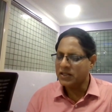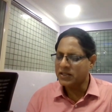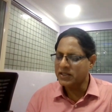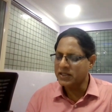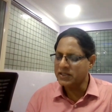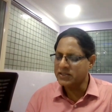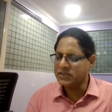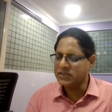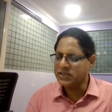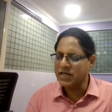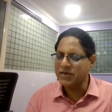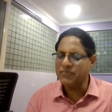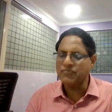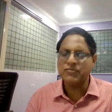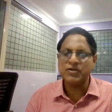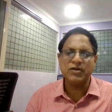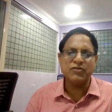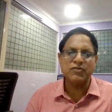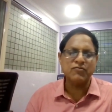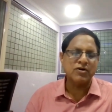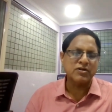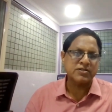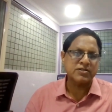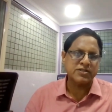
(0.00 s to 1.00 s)
the same
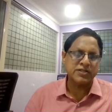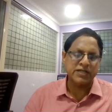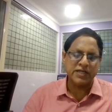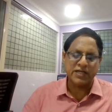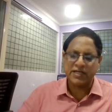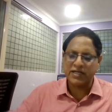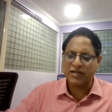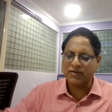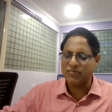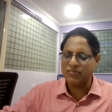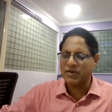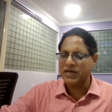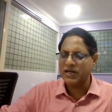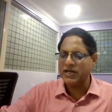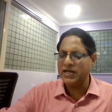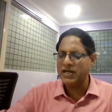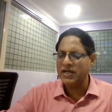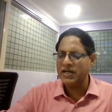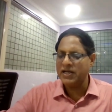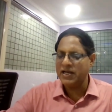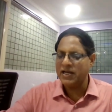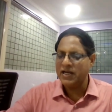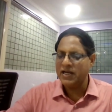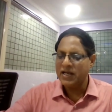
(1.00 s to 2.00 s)
thing was taken by
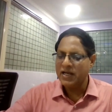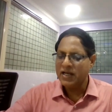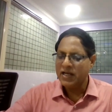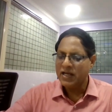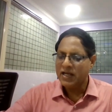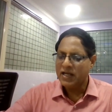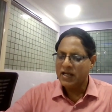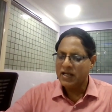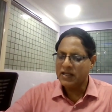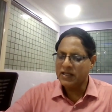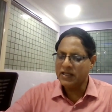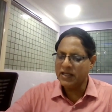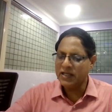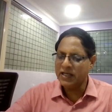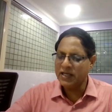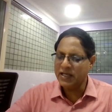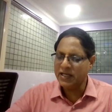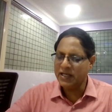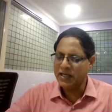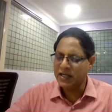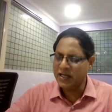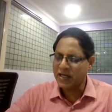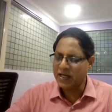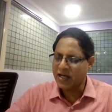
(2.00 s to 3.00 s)
the
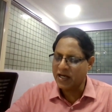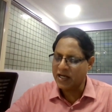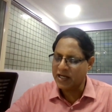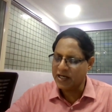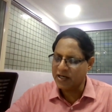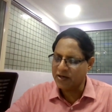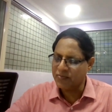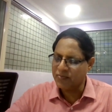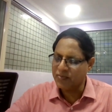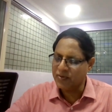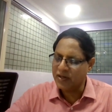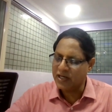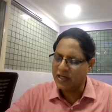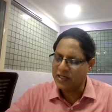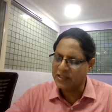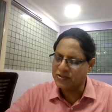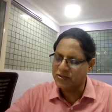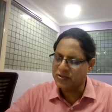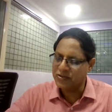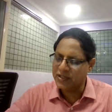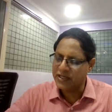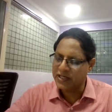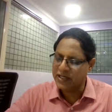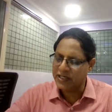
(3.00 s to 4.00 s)
honorable
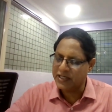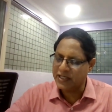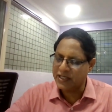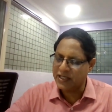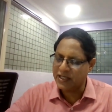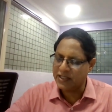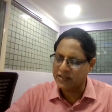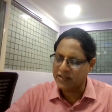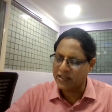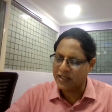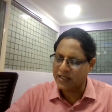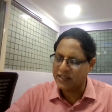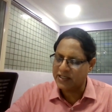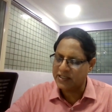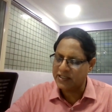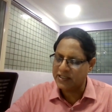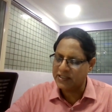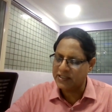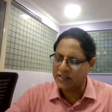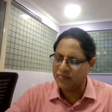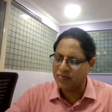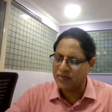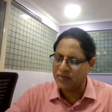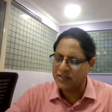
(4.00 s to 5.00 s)
adjudicating authority
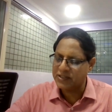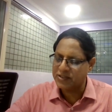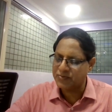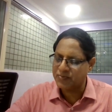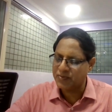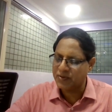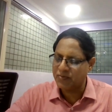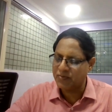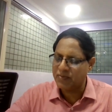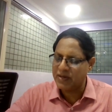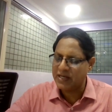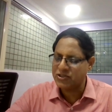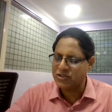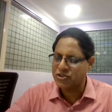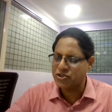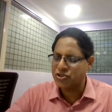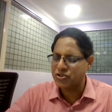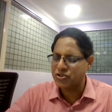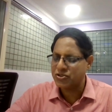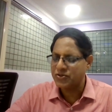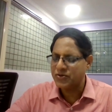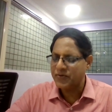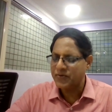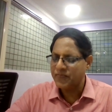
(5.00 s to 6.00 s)
the principal bench
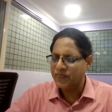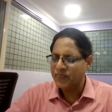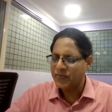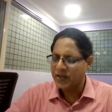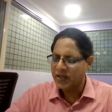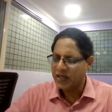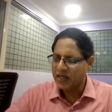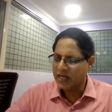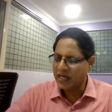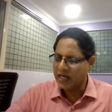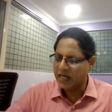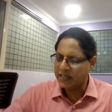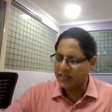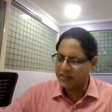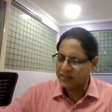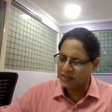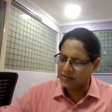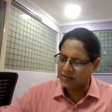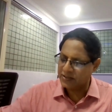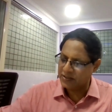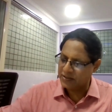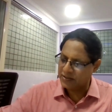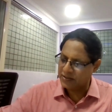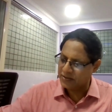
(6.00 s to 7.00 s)
at
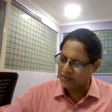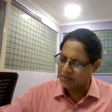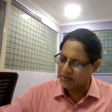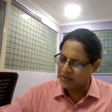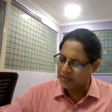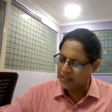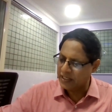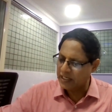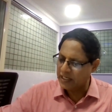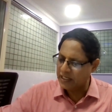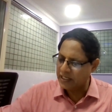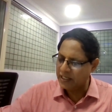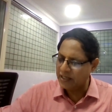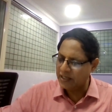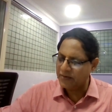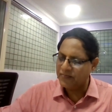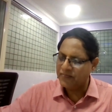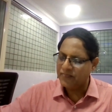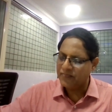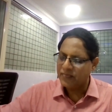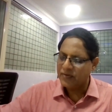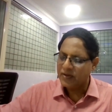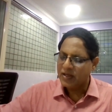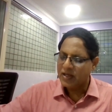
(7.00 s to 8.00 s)
uh, Delhi,
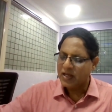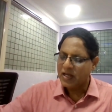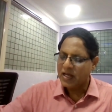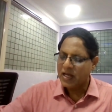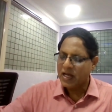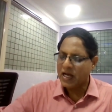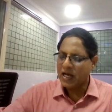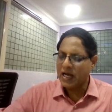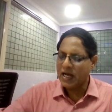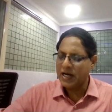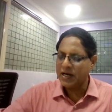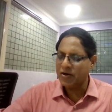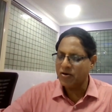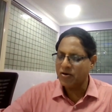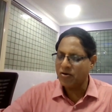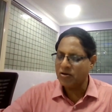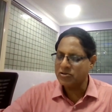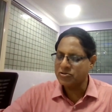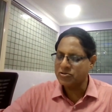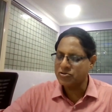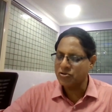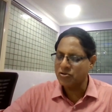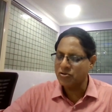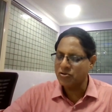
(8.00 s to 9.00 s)
and
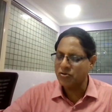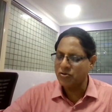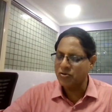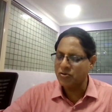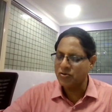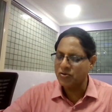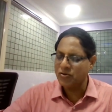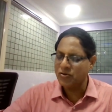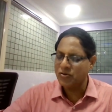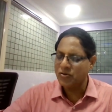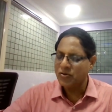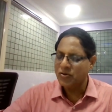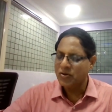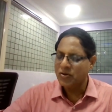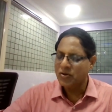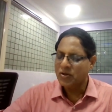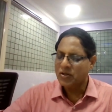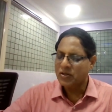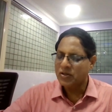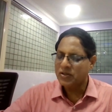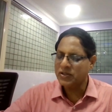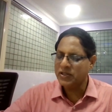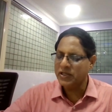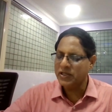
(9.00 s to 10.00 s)
also
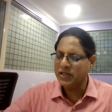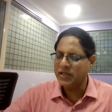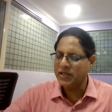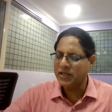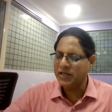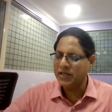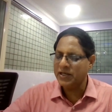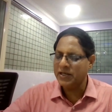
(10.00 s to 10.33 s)
the